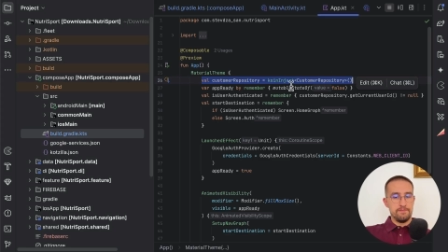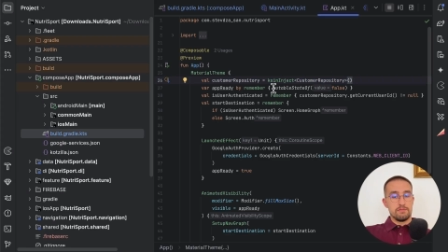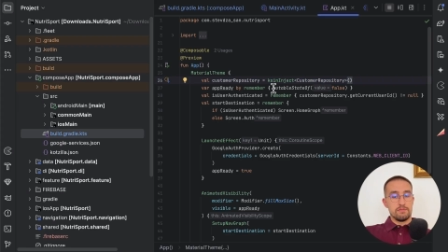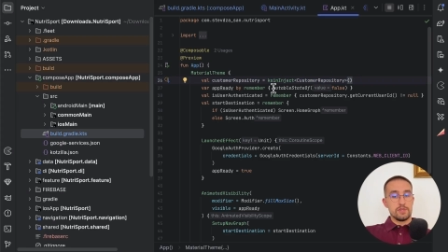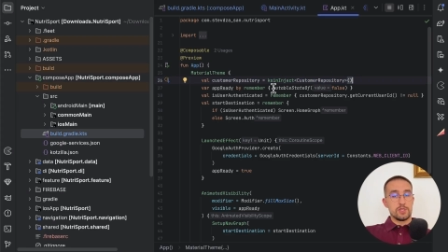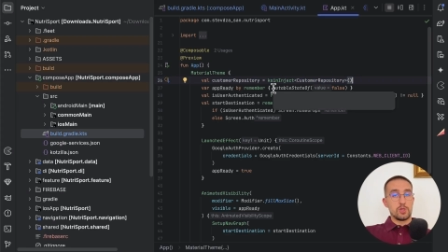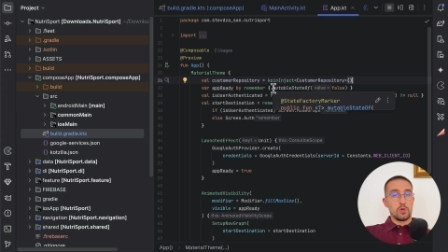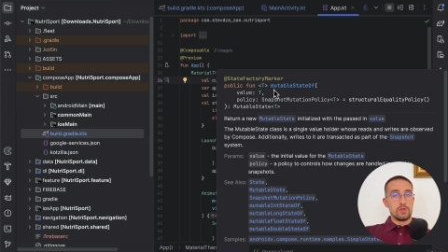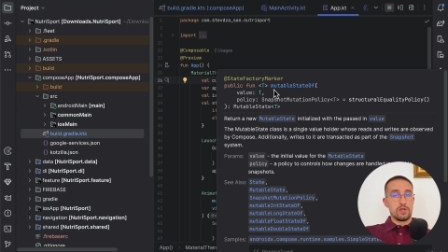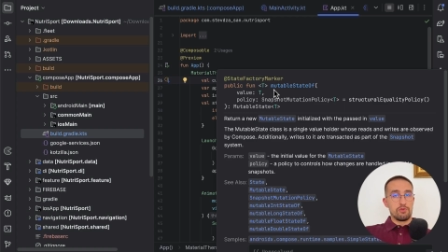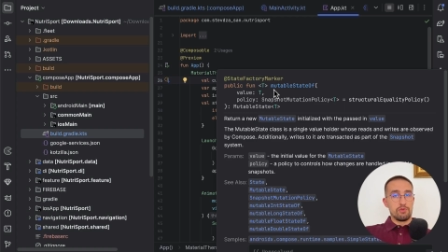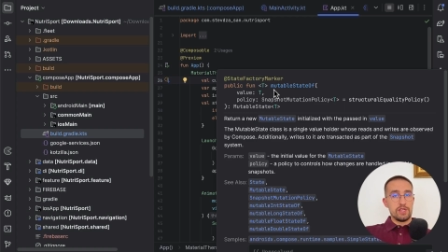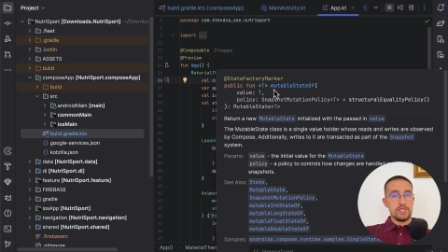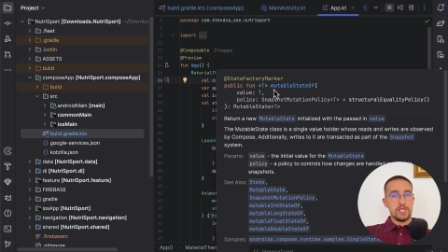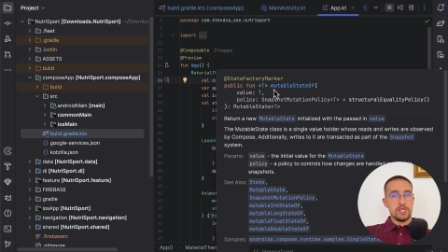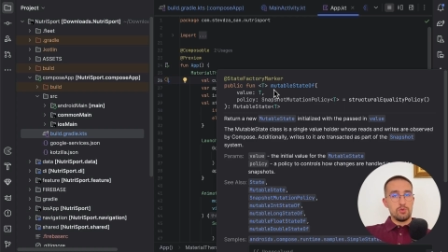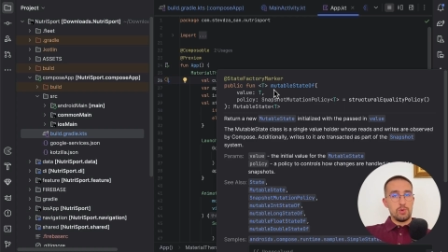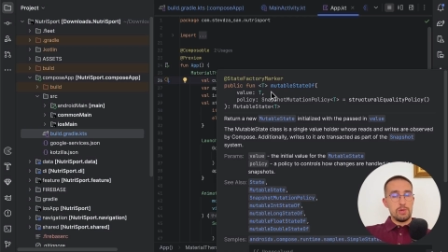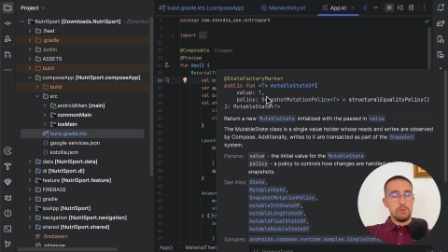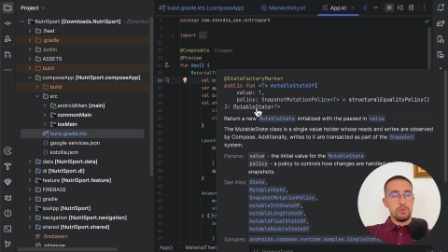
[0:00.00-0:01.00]
So the
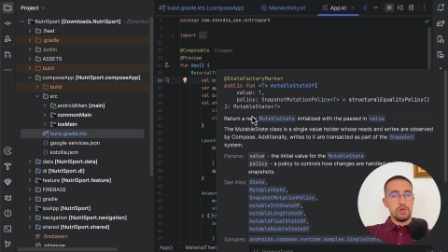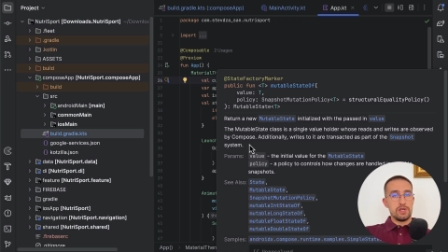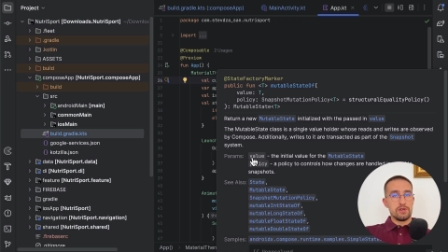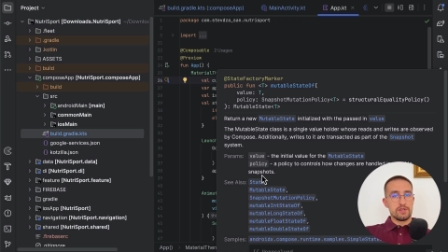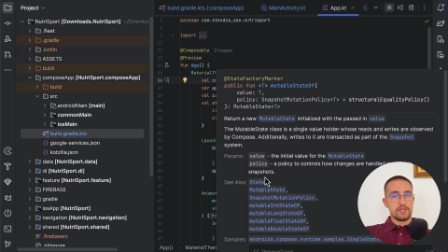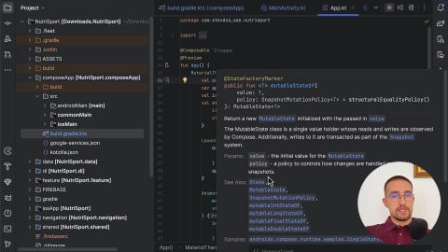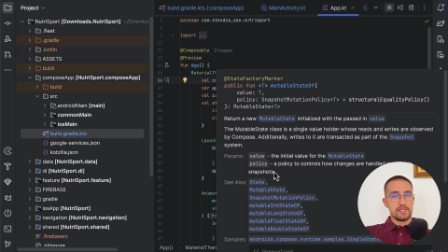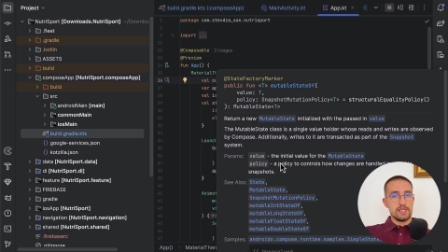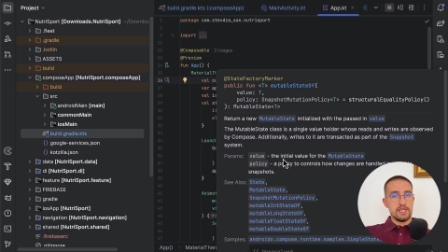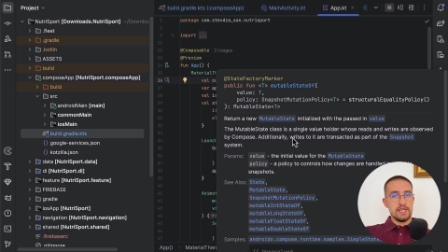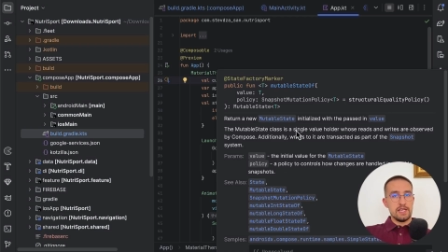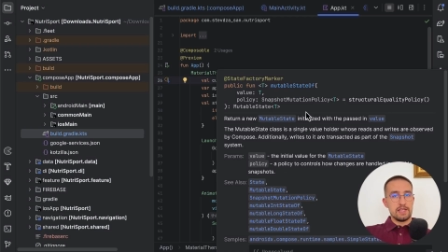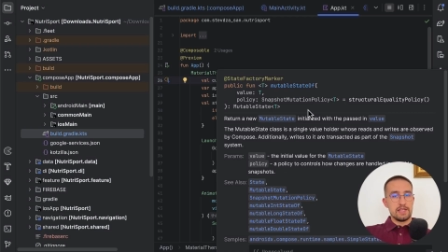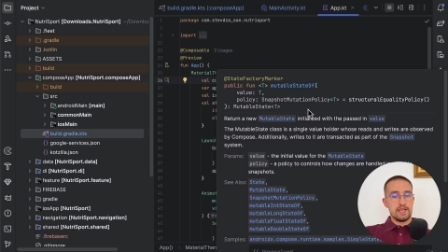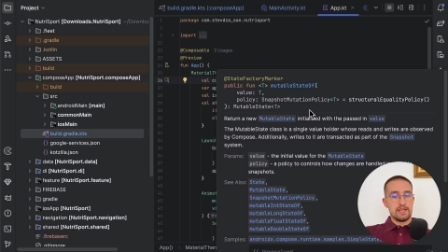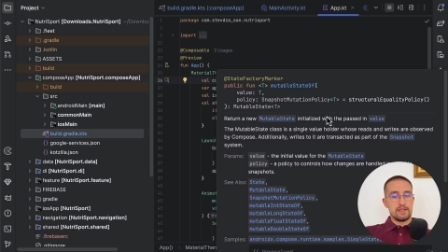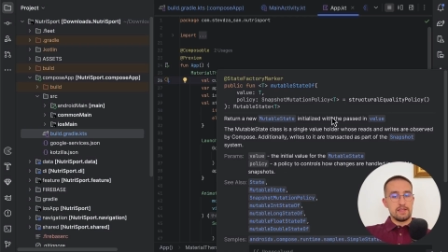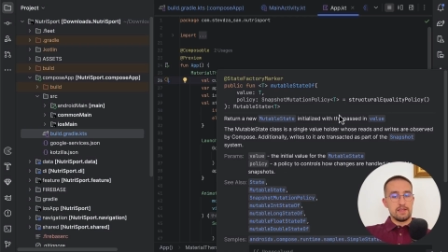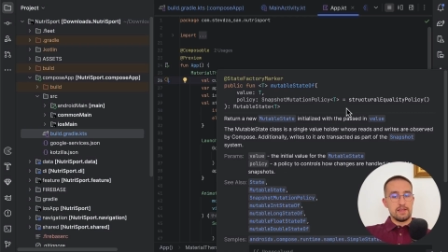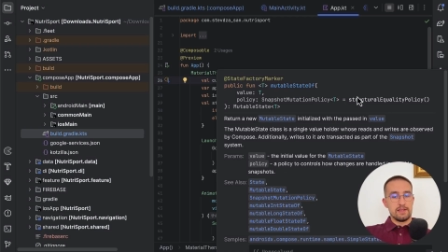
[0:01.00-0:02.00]
reason why we are seeing
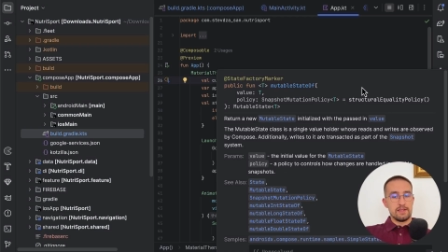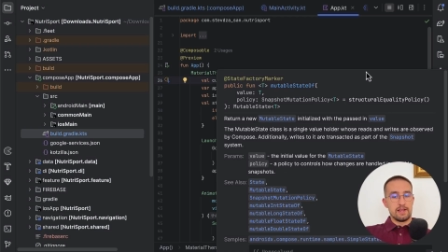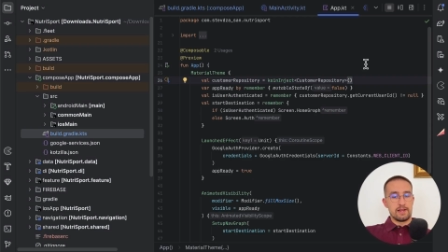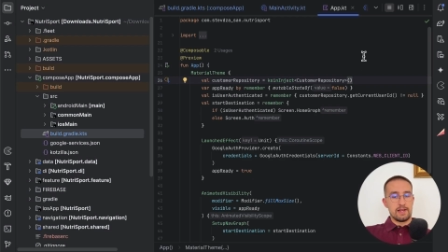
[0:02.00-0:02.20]
that the